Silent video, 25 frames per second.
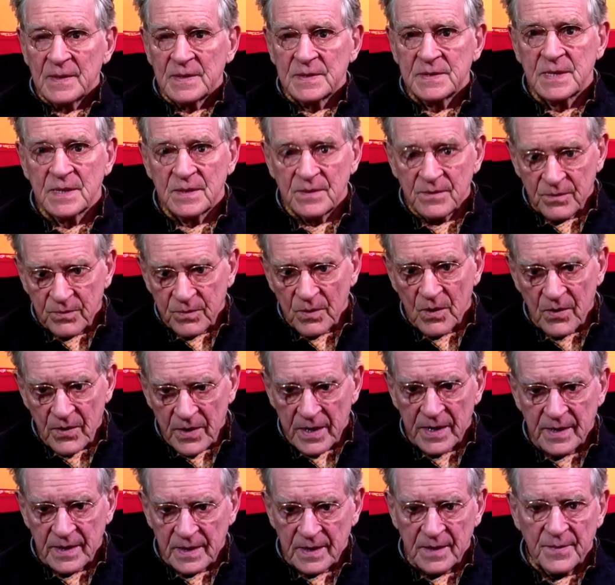instead of
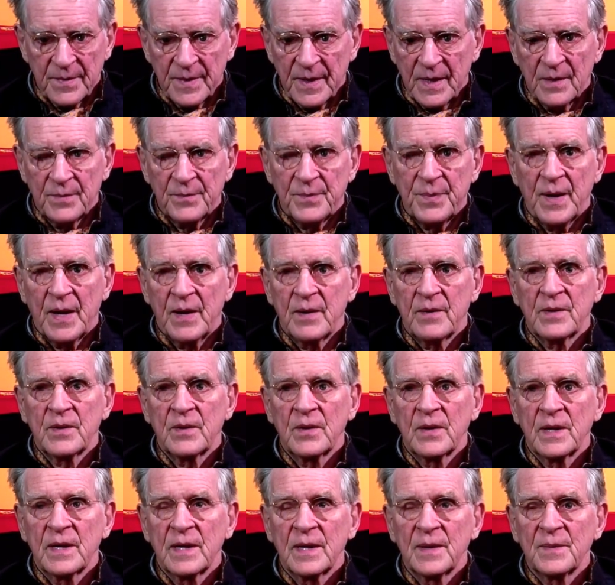worrying about
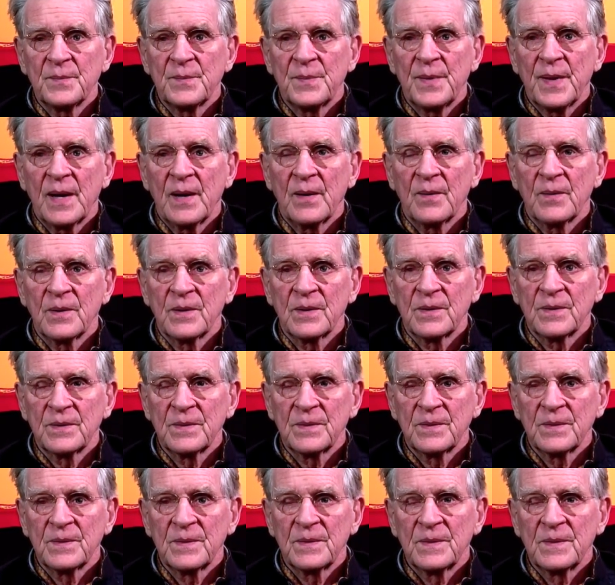paranoia and power,
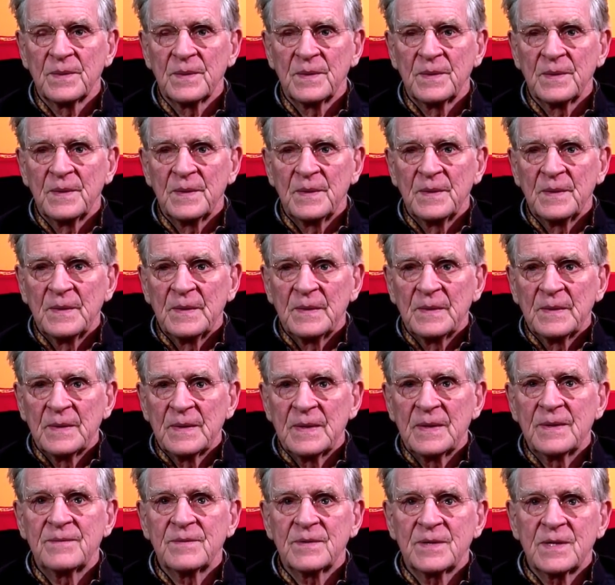you know.
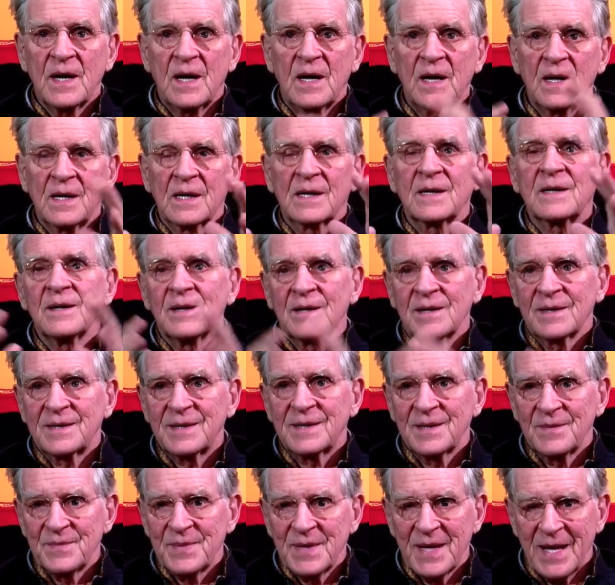Even the oligarch
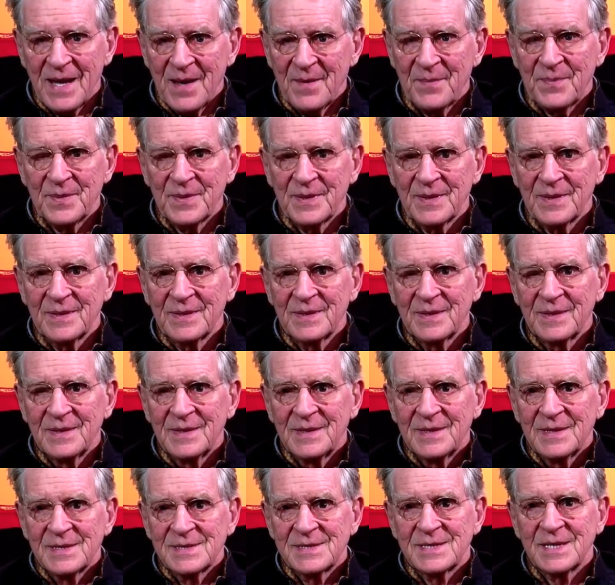can be happy,
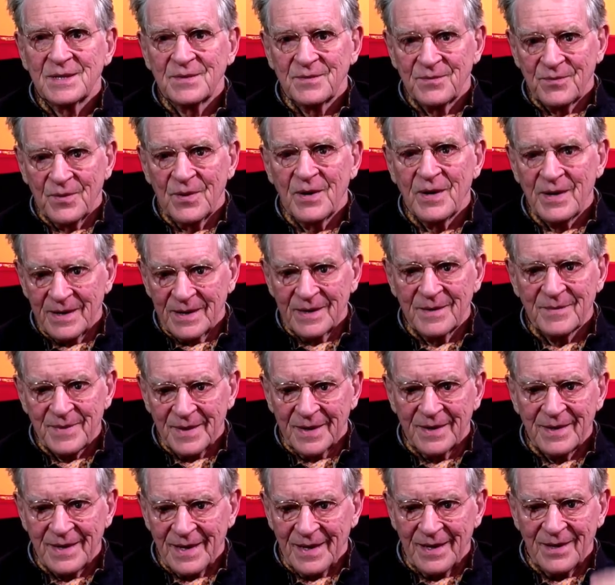instead of worrying
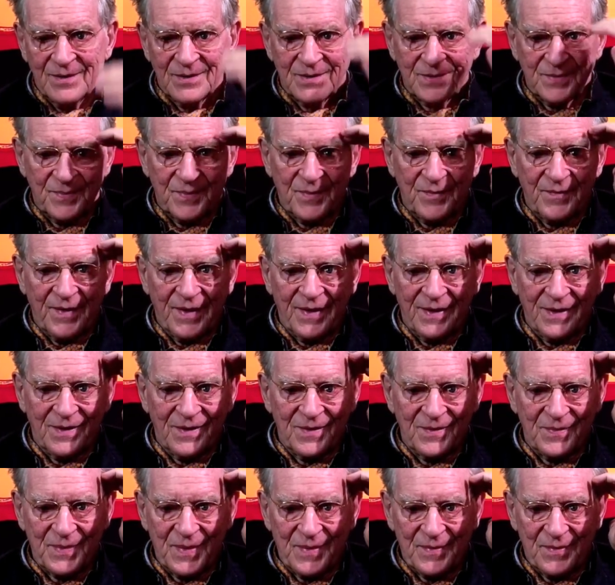about how to prevent
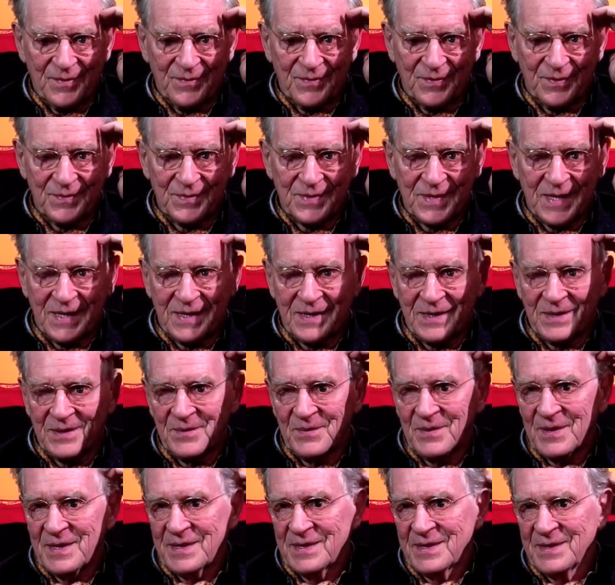other people from taking
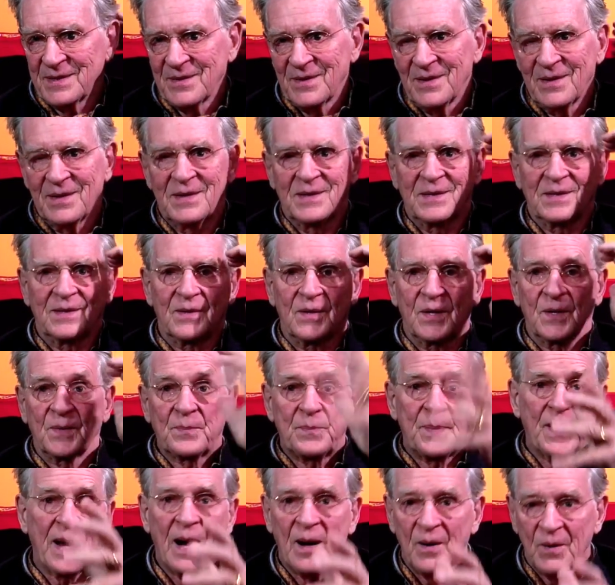away their
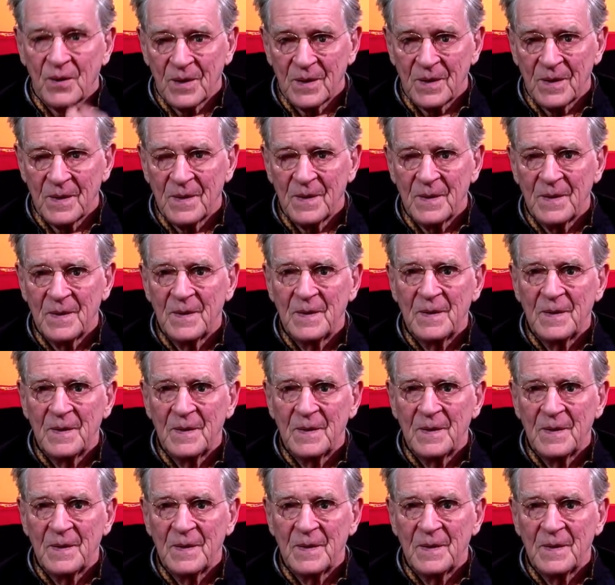oligarch power.